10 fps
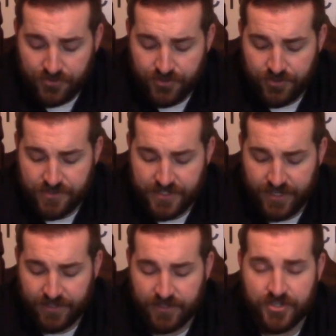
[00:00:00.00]
two
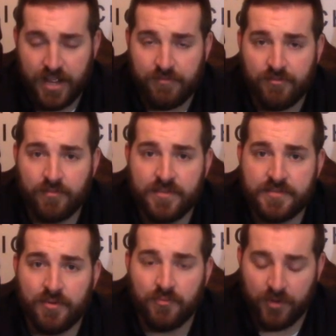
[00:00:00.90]
seed. The champion from the
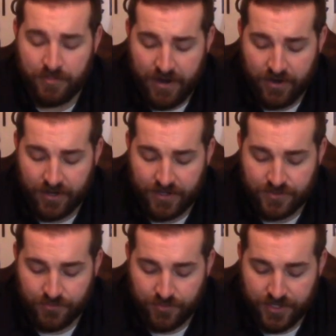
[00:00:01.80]
Suburban One American
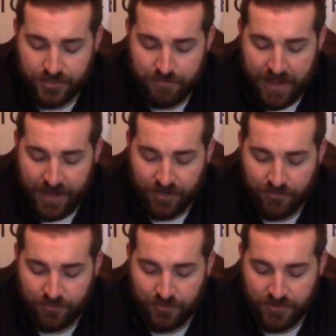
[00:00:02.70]
is Rich Maggio
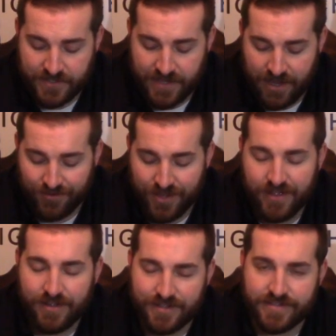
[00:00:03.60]
from Norristown,
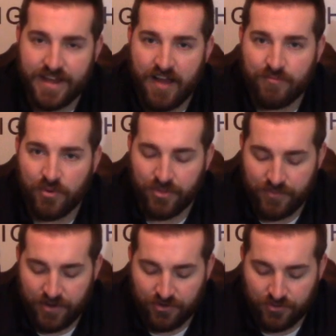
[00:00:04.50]
a sophomore, the
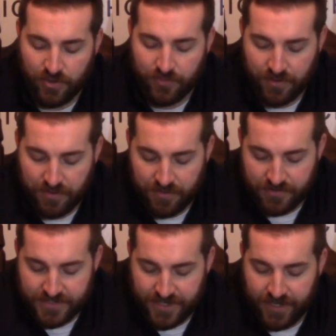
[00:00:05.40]
record 21
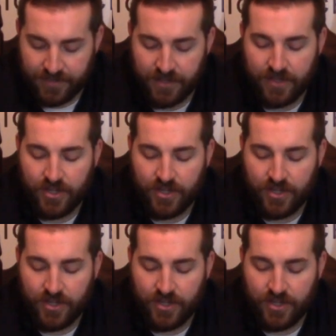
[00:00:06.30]
13.